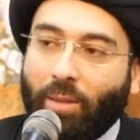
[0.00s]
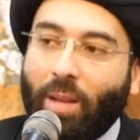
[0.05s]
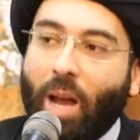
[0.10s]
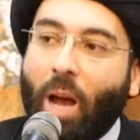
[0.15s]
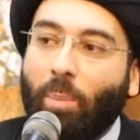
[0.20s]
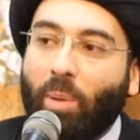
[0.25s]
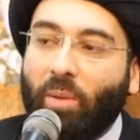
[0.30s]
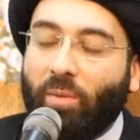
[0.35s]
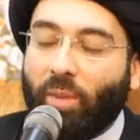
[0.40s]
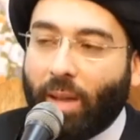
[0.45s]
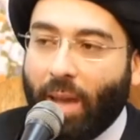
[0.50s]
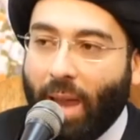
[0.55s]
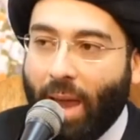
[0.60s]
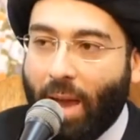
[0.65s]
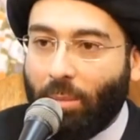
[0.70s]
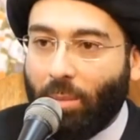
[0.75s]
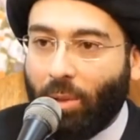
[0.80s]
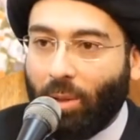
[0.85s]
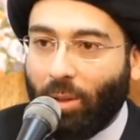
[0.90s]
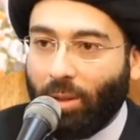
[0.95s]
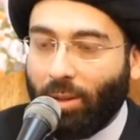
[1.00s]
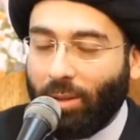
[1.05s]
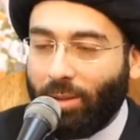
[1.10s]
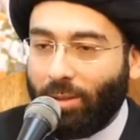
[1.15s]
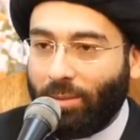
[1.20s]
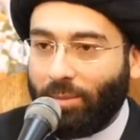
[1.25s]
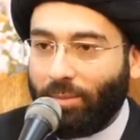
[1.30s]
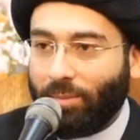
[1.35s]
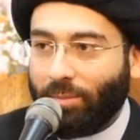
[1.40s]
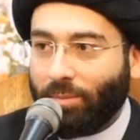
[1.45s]
top of a camel.
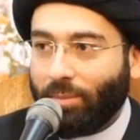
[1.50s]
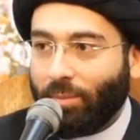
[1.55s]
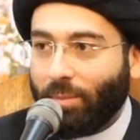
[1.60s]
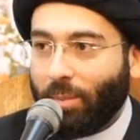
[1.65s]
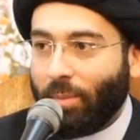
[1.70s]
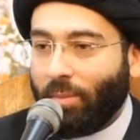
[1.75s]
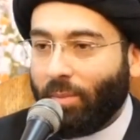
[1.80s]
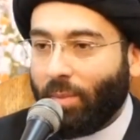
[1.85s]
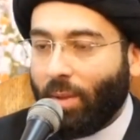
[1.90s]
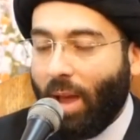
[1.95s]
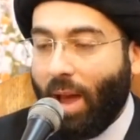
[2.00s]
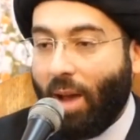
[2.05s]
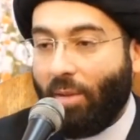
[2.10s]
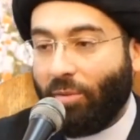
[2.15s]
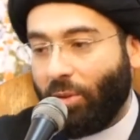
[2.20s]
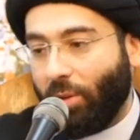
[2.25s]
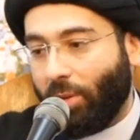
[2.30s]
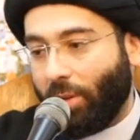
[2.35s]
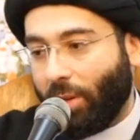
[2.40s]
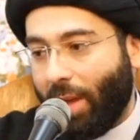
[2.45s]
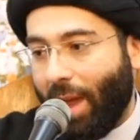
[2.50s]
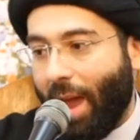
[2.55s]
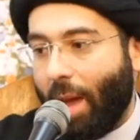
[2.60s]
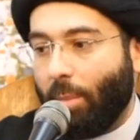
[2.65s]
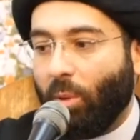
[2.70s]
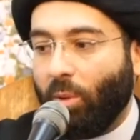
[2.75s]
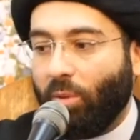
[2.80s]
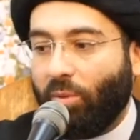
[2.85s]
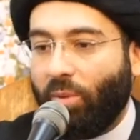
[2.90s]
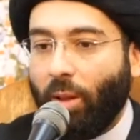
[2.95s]
After the
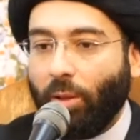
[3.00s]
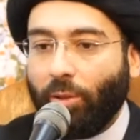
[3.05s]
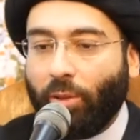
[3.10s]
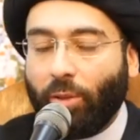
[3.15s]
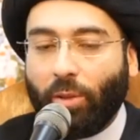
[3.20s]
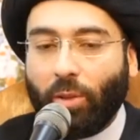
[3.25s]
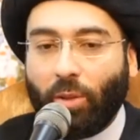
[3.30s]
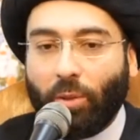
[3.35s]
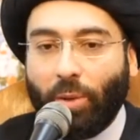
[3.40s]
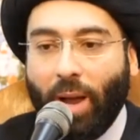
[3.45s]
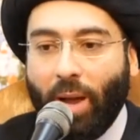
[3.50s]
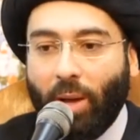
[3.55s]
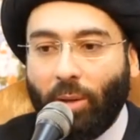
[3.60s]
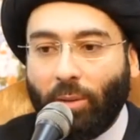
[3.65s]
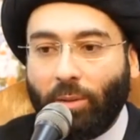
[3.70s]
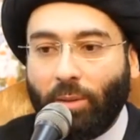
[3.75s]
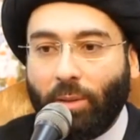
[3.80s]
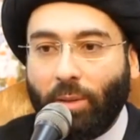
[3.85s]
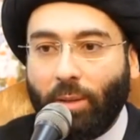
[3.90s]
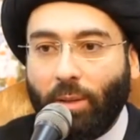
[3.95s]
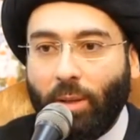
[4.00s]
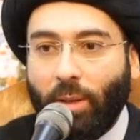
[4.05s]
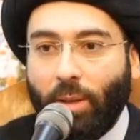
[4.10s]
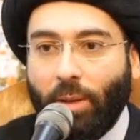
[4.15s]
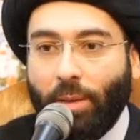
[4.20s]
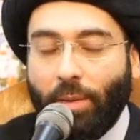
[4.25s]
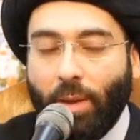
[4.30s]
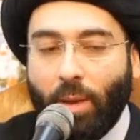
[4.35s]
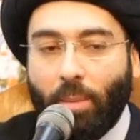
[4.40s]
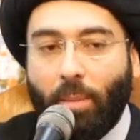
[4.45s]
camel fell to the
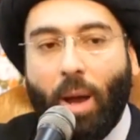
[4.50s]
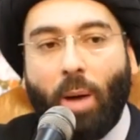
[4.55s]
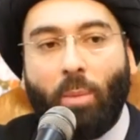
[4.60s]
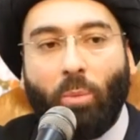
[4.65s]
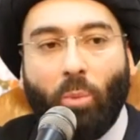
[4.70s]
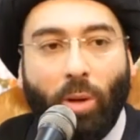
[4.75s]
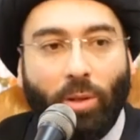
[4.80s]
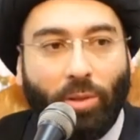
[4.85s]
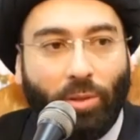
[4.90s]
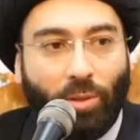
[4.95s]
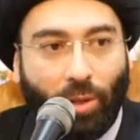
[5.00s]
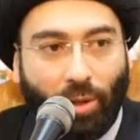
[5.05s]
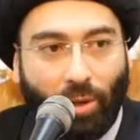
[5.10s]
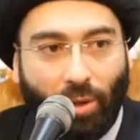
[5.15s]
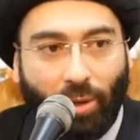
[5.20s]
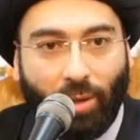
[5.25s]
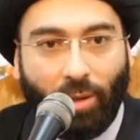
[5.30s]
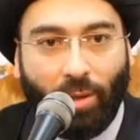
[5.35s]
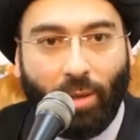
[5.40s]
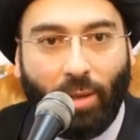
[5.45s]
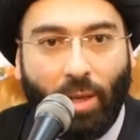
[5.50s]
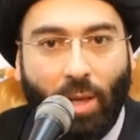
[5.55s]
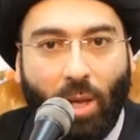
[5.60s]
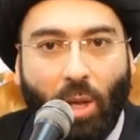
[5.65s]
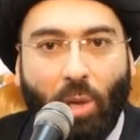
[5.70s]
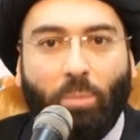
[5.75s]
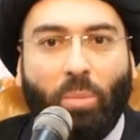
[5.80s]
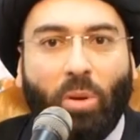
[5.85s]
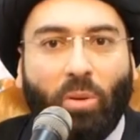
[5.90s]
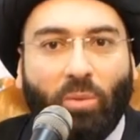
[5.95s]
ground, the Imam went to her.
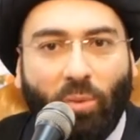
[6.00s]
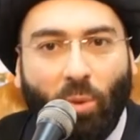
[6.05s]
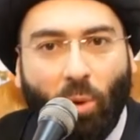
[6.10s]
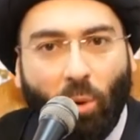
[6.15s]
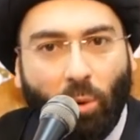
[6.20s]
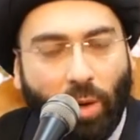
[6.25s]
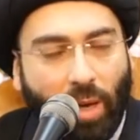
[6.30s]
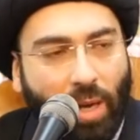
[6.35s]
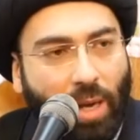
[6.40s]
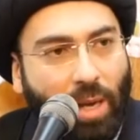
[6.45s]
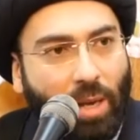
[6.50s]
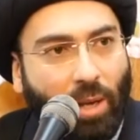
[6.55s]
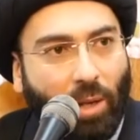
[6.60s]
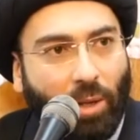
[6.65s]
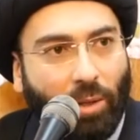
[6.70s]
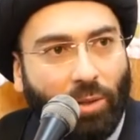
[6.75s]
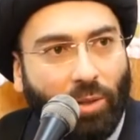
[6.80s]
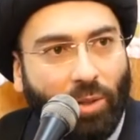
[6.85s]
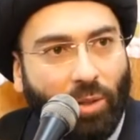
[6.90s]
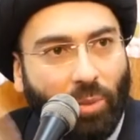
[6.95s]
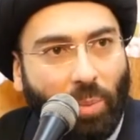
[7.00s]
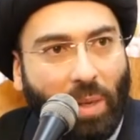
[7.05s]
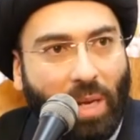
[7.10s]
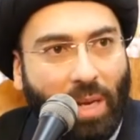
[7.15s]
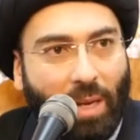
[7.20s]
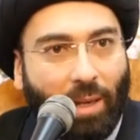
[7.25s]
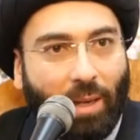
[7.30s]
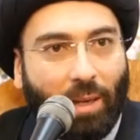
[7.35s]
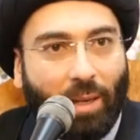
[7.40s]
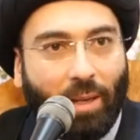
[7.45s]
Before he could
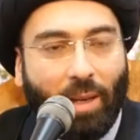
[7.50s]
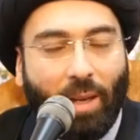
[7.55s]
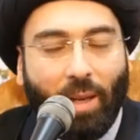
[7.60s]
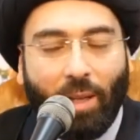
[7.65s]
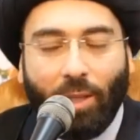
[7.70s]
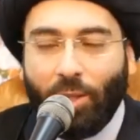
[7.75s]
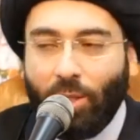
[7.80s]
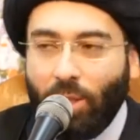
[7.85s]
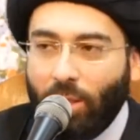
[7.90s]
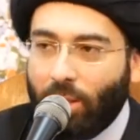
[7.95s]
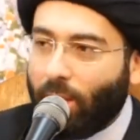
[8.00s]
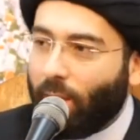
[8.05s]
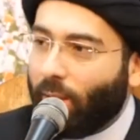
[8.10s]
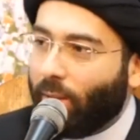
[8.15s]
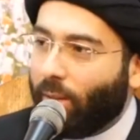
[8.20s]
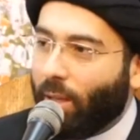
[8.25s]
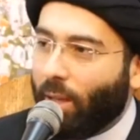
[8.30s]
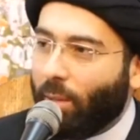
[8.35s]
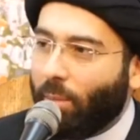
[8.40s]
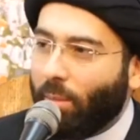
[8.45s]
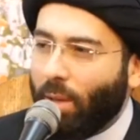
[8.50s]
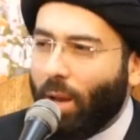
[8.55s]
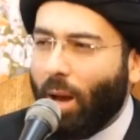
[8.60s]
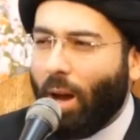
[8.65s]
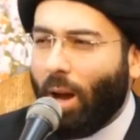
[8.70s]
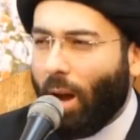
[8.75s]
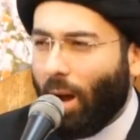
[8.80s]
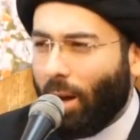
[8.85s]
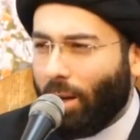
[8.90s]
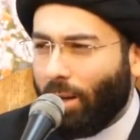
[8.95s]
speak, she said to him,
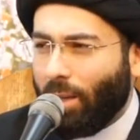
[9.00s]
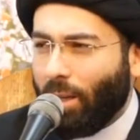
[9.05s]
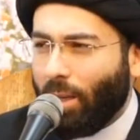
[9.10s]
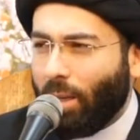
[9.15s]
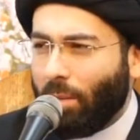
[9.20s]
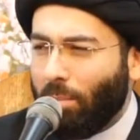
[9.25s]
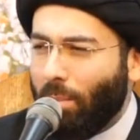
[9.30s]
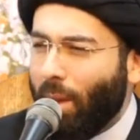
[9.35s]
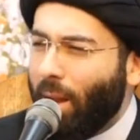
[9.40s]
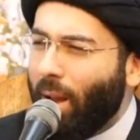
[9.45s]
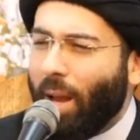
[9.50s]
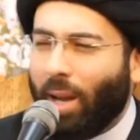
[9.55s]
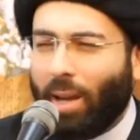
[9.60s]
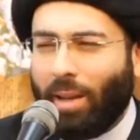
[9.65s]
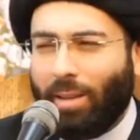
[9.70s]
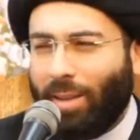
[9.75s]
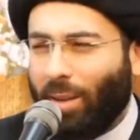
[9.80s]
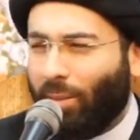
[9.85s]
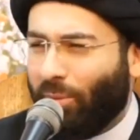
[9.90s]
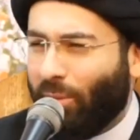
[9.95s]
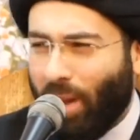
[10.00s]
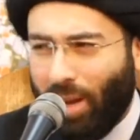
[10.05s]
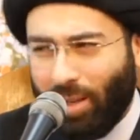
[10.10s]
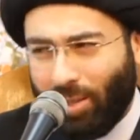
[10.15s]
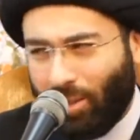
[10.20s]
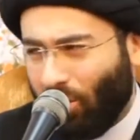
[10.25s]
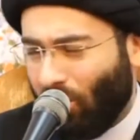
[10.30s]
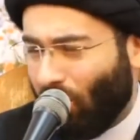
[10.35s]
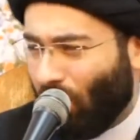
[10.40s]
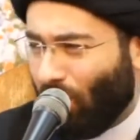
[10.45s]
Ya Ali, malakta fa
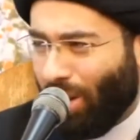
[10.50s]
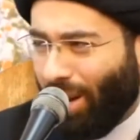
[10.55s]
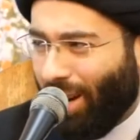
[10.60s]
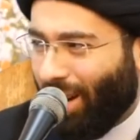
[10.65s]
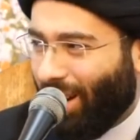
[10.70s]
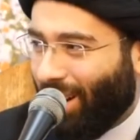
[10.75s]
asjah.